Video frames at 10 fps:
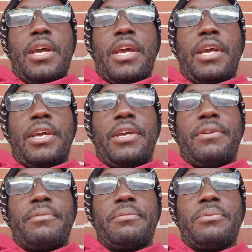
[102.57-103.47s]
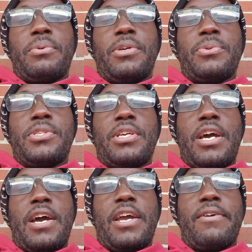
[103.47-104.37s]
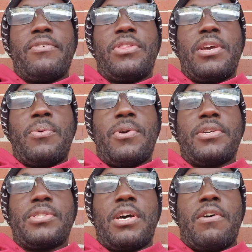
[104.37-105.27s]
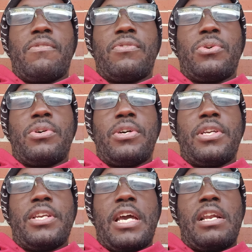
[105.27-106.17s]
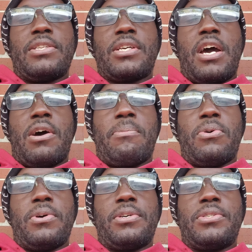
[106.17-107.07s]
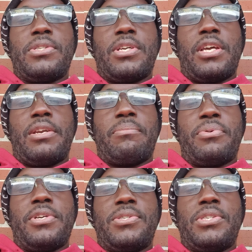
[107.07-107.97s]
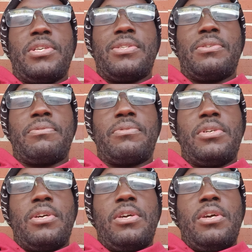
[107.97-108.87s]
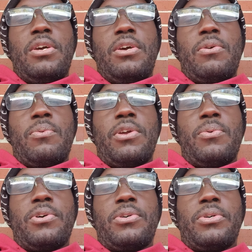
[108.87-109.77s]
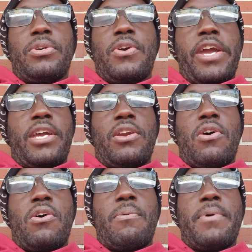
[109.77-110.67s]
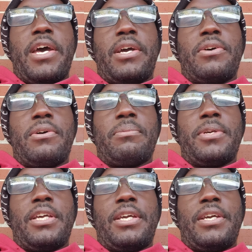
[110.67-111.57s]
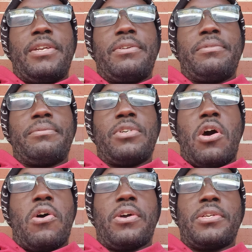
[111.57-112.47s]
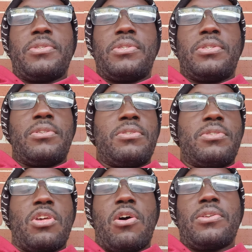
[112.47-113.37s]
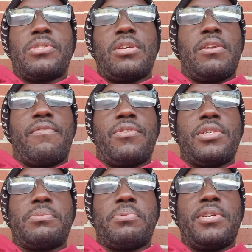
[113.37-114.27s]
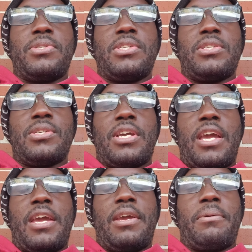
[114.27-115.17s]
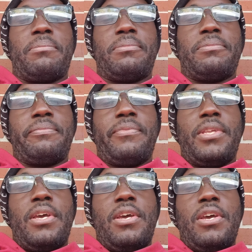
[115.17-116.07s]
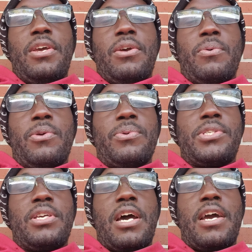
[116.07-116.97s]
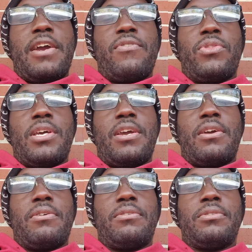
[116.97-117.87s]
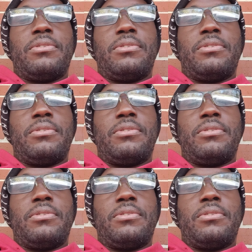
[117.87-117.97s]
and we'll see how everything works out for the Dallas Cowboys. In the preseason, we will crank it all back up in August. Starts up the first preseason game. We will see how everything